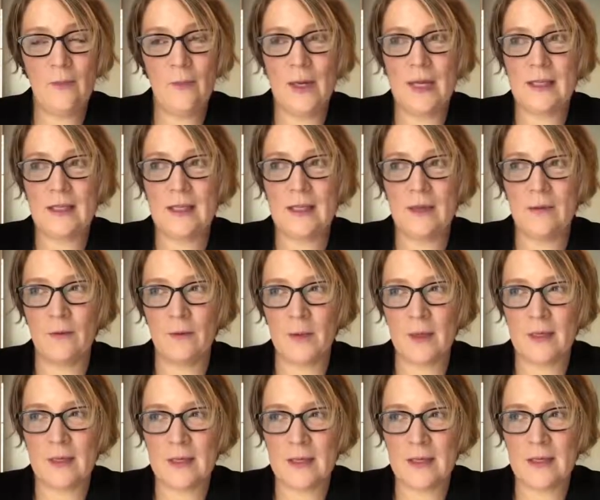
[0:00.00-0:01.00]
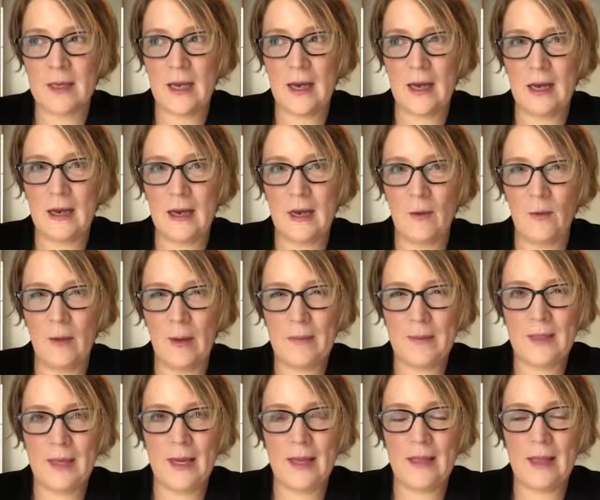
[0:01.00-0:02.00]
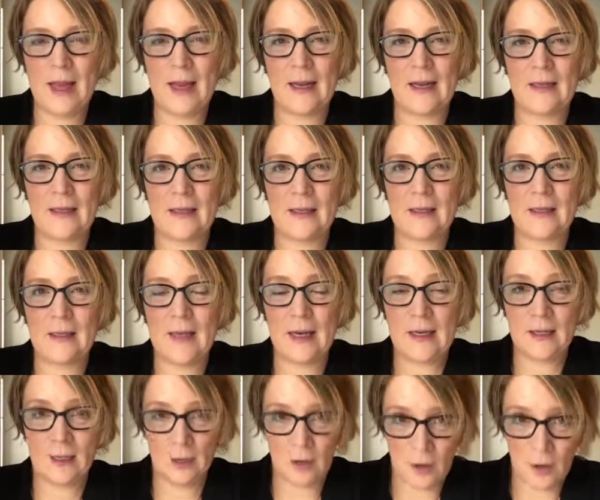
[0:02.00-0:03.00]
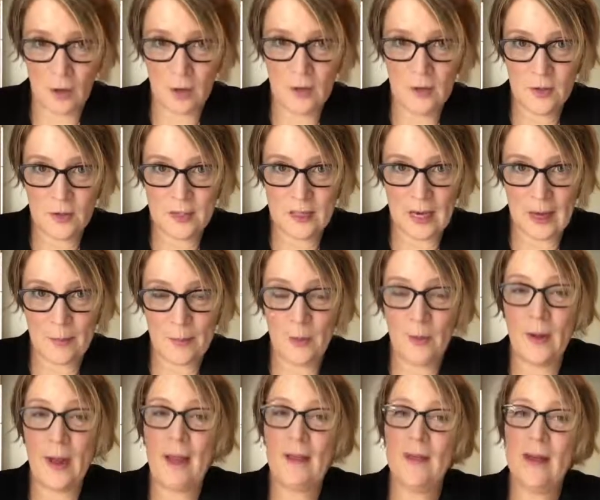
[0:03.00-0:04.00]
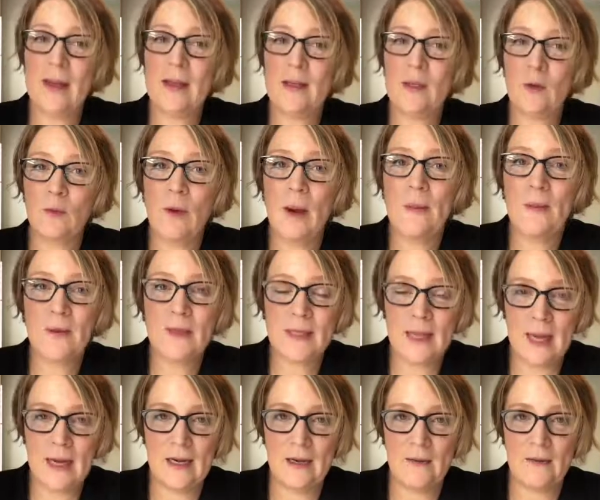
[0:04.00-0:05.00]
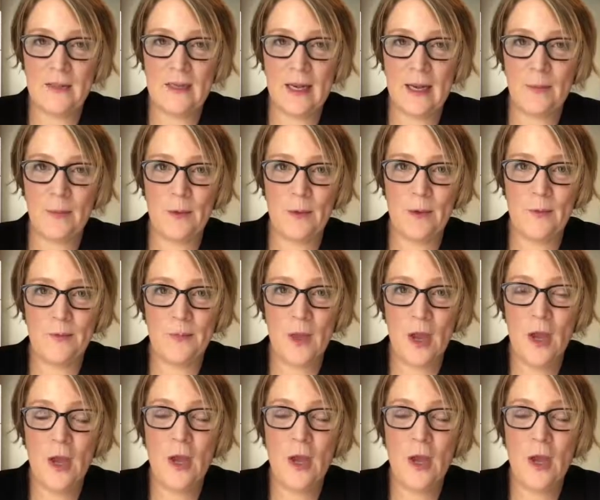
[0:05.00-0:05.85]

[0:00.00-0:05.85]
We can see from this website that it's a large sample, and then it's a representative sample.